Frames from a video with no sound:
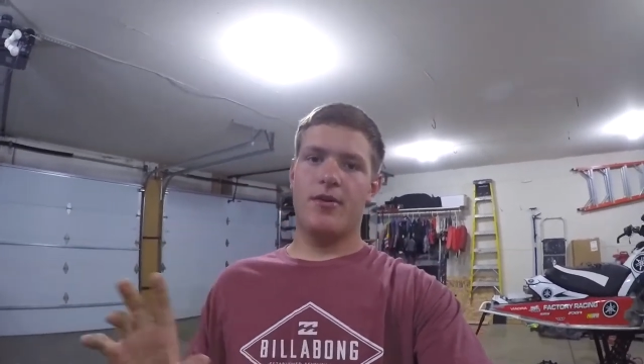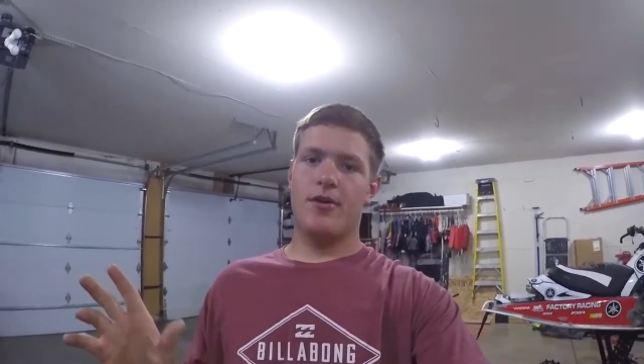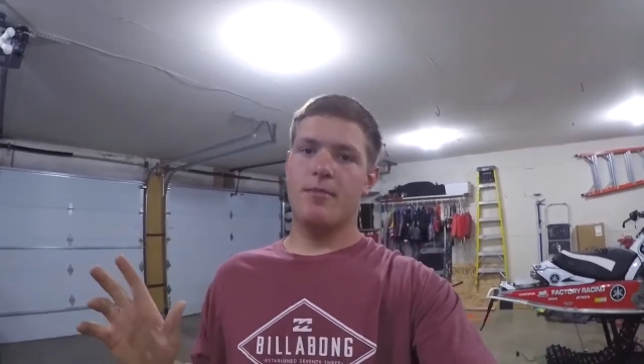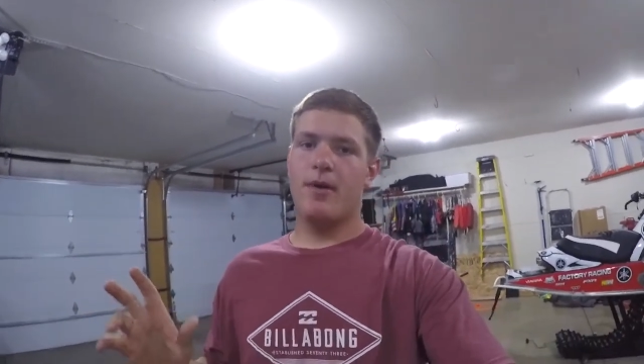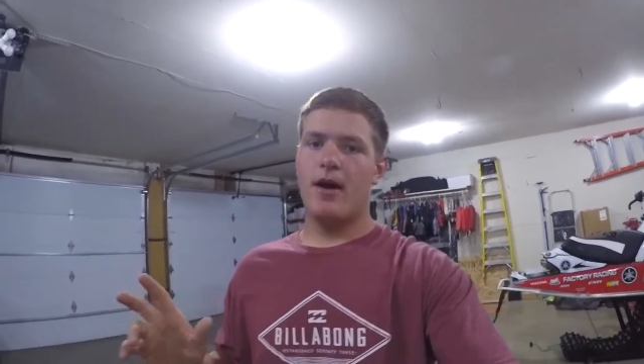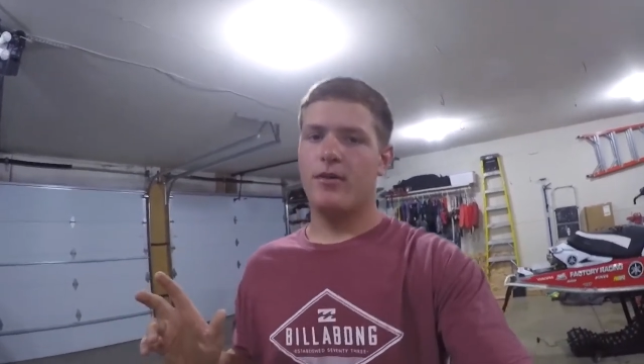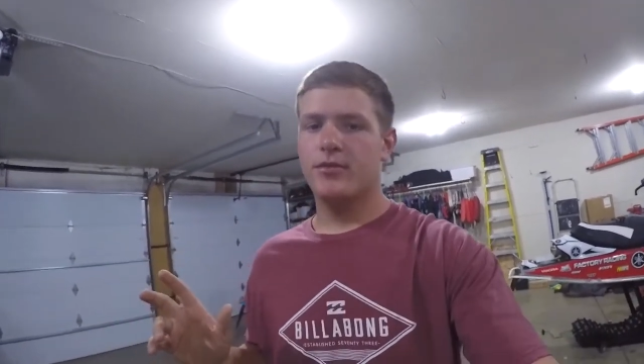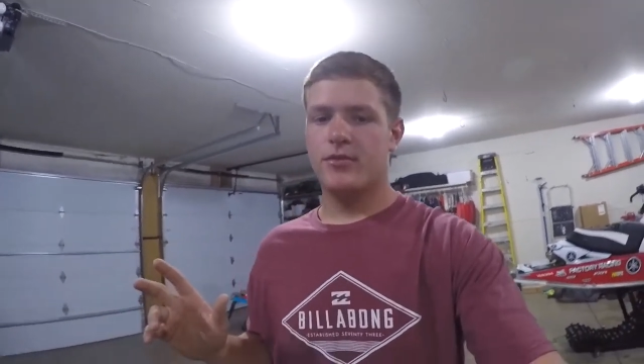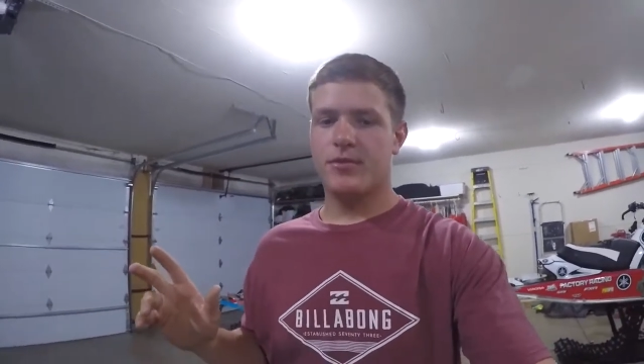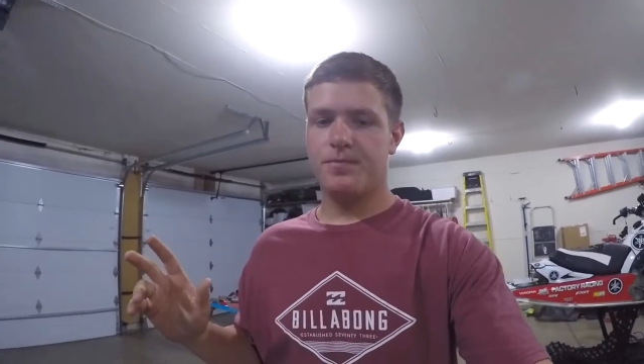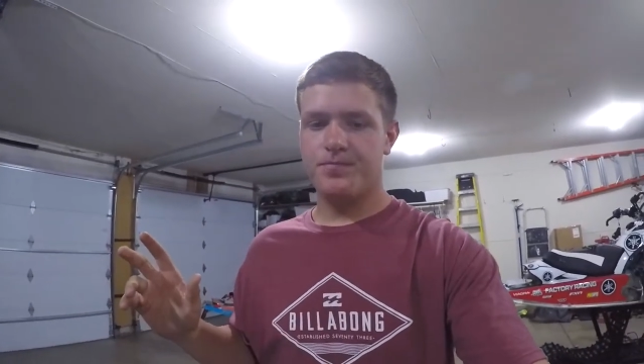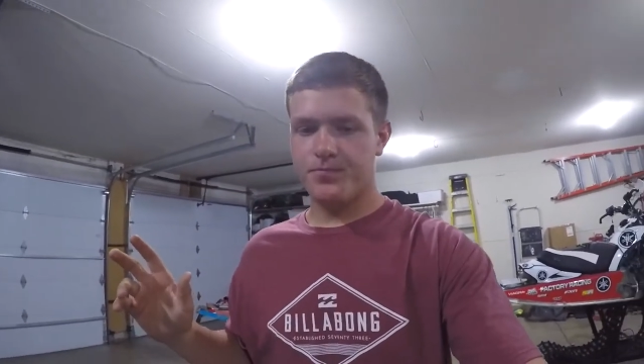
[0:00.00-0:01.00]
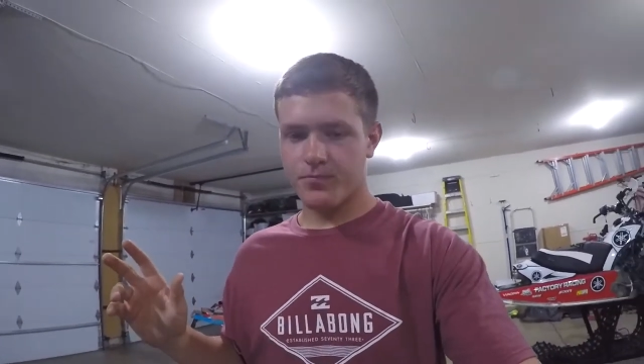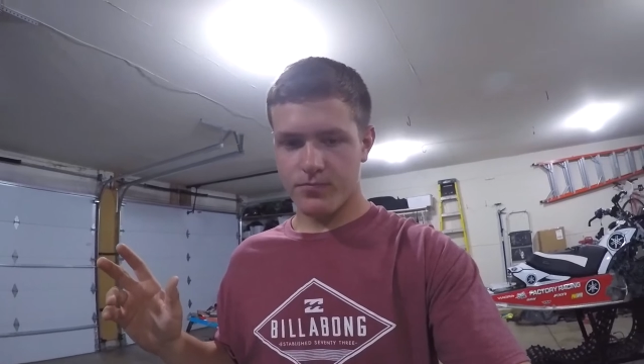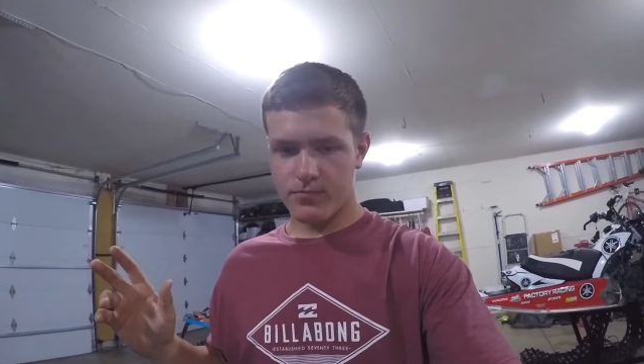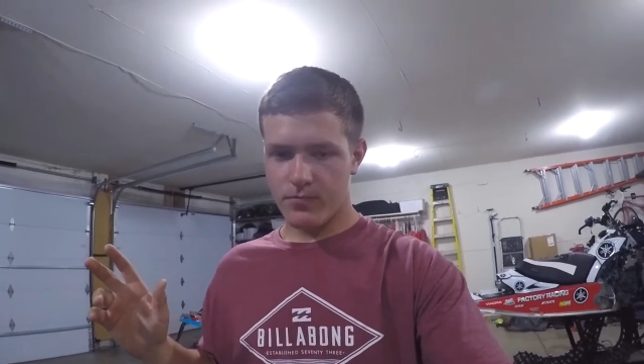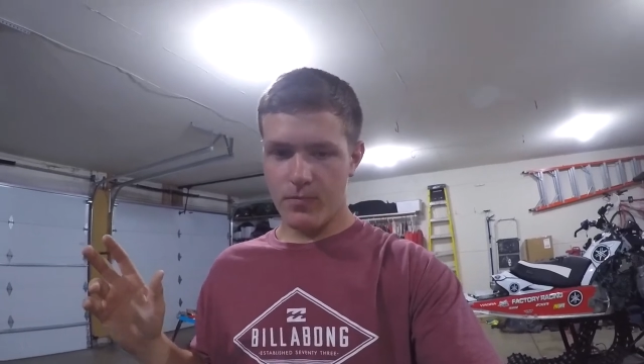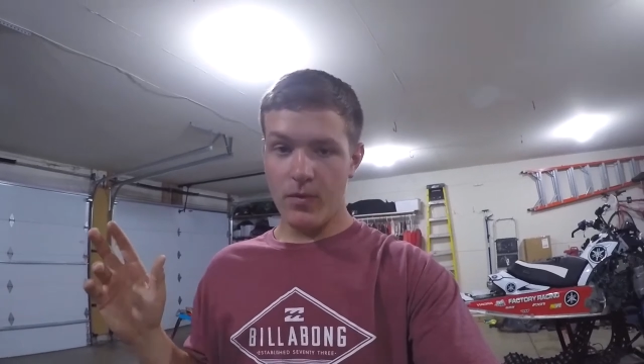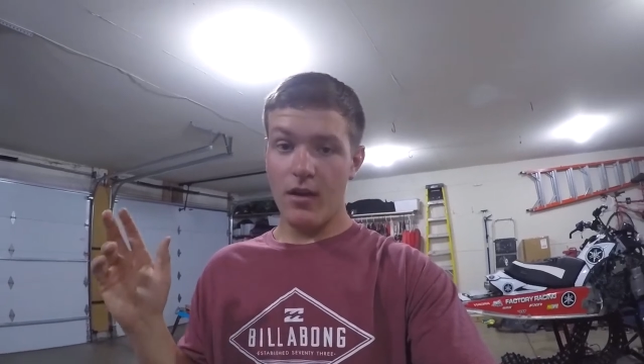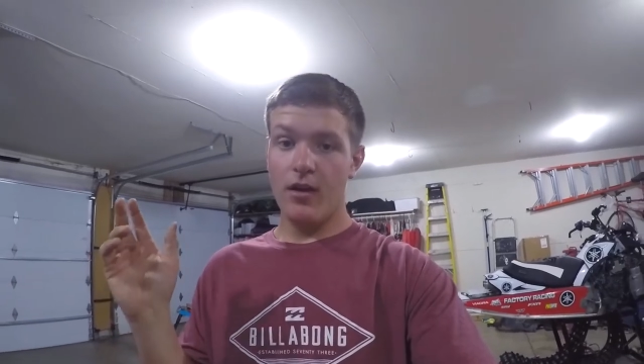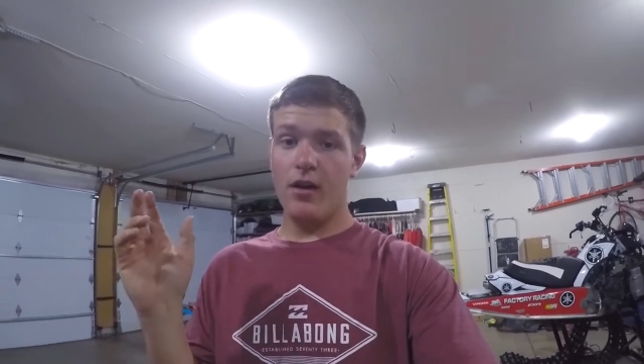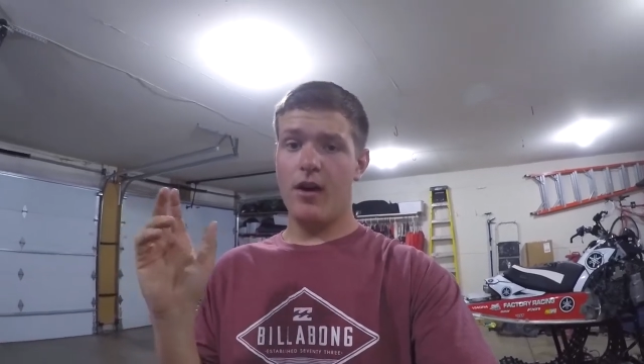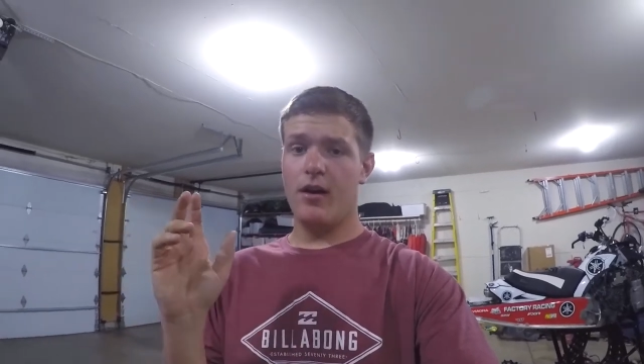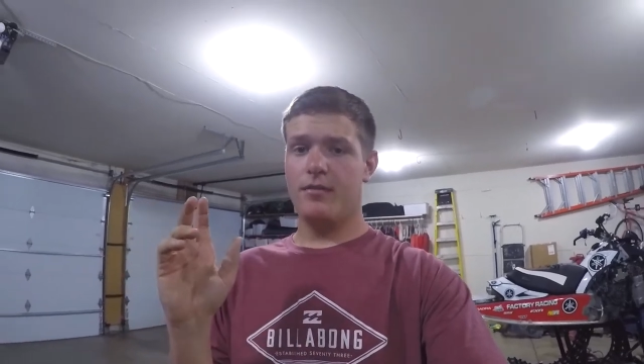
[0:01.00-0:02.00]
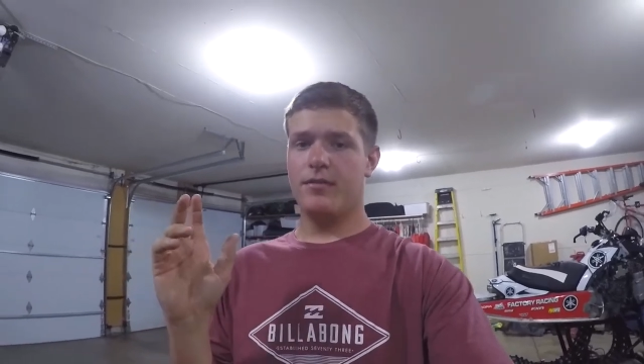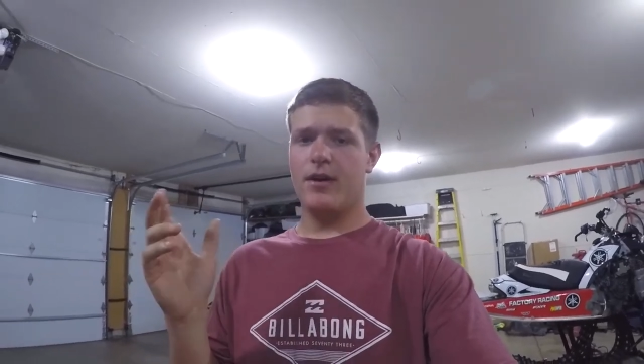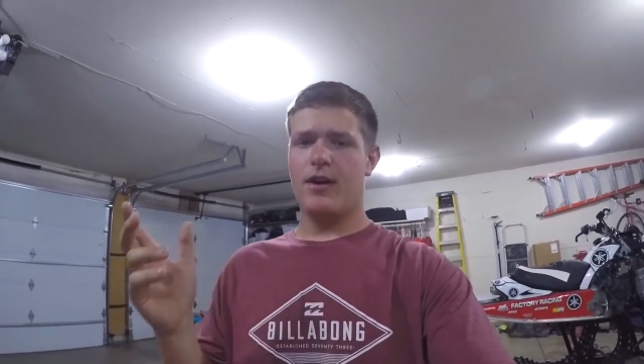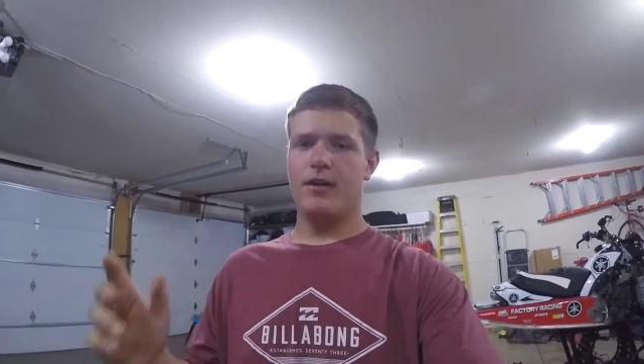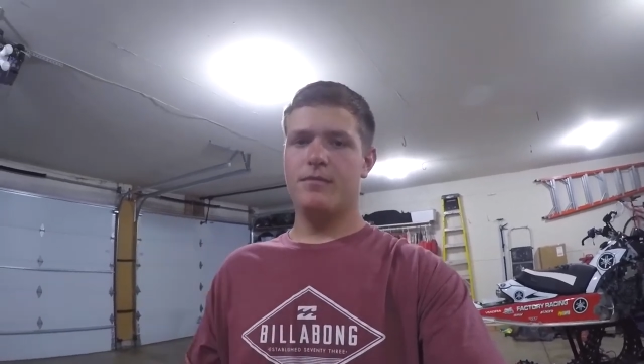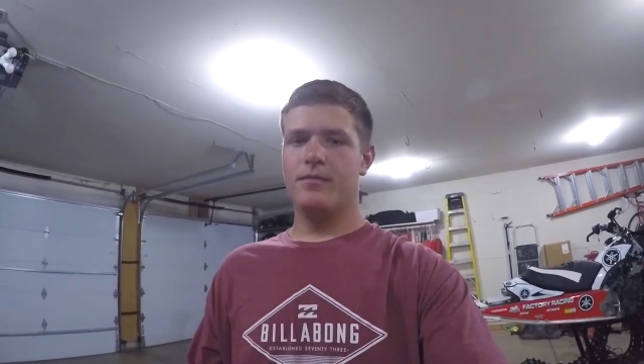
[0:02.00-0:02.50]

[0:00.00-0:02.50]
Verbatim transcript: thirty pounds of, uh,